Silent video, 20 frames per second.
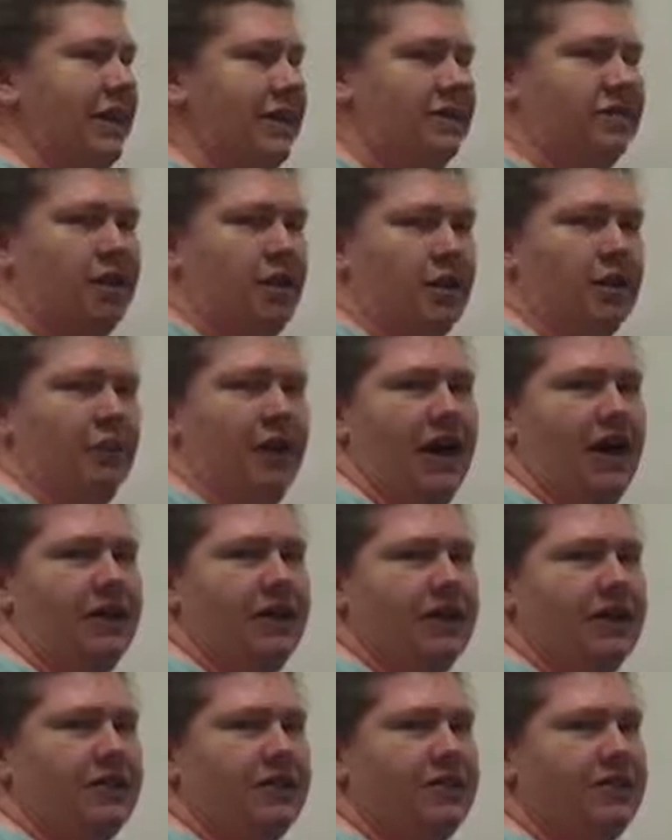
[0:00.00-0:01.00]
need to talk
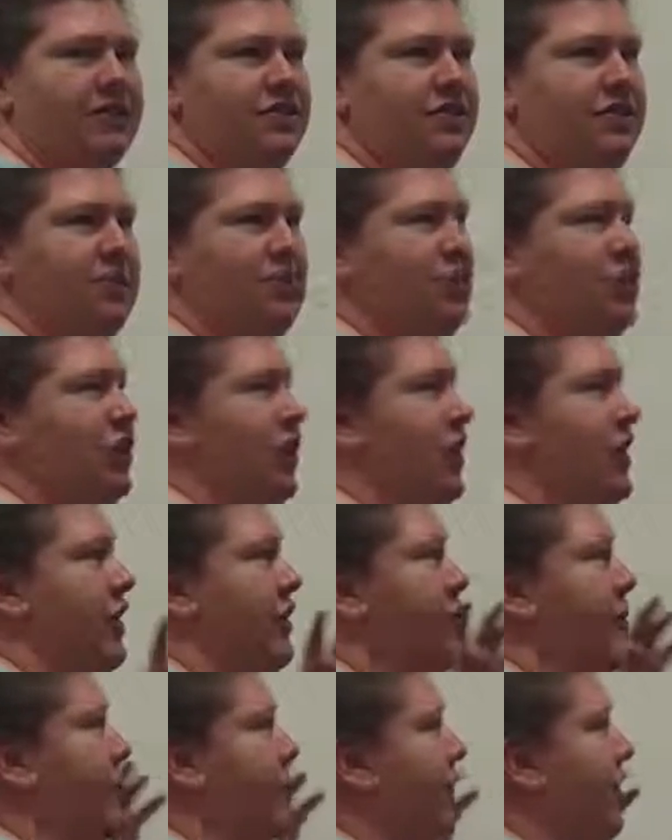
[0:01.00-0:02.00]
about is
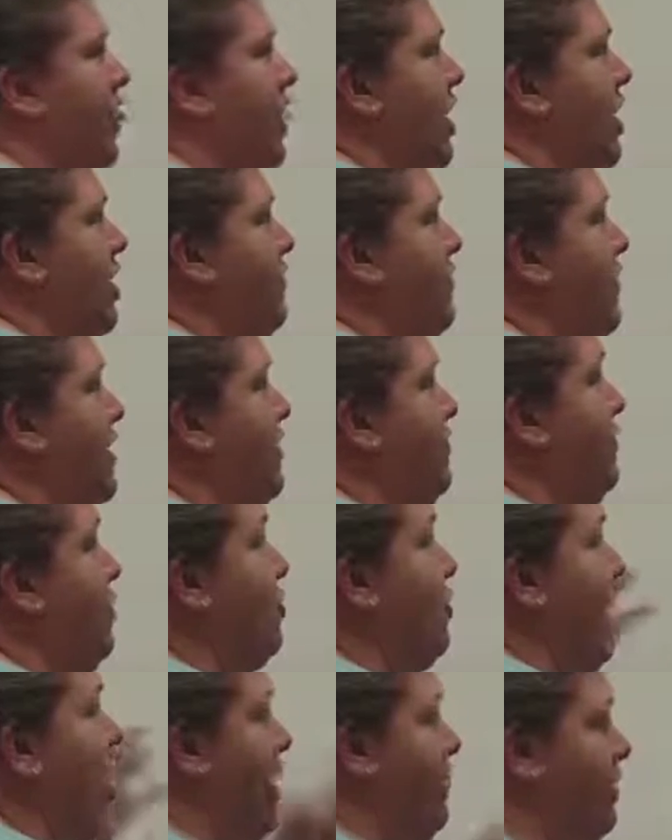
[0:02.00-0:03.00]
some of the
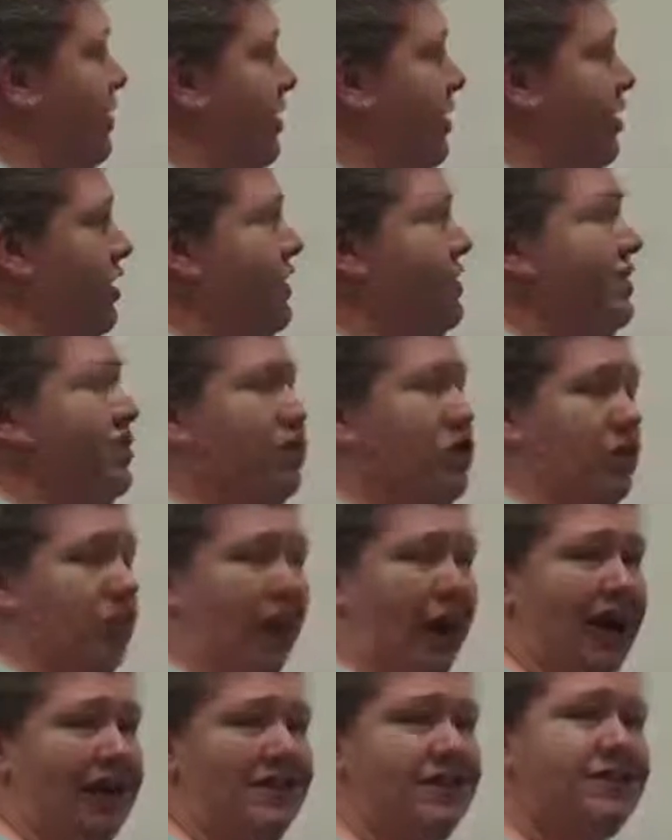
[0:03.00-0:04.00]
vocabulary that you
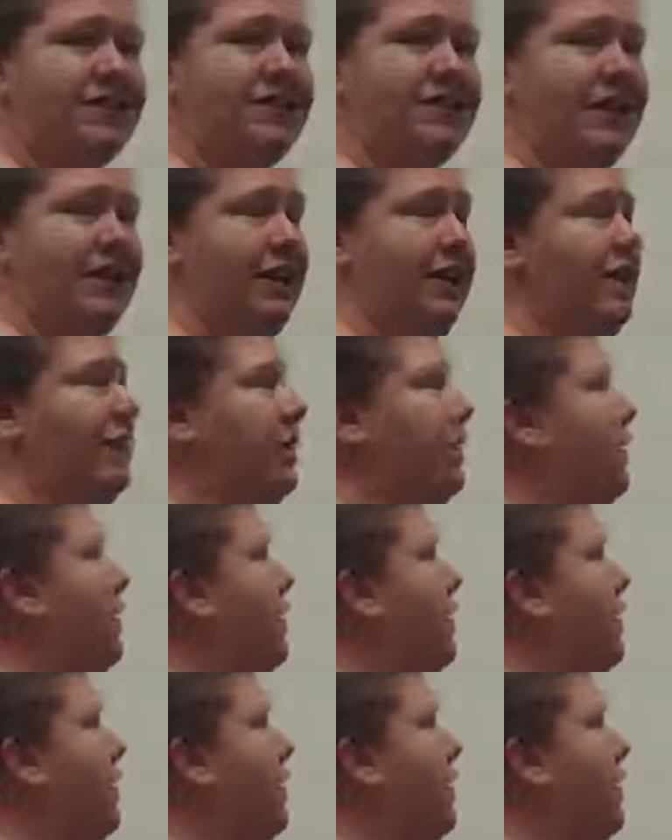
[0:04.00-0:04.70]
might see.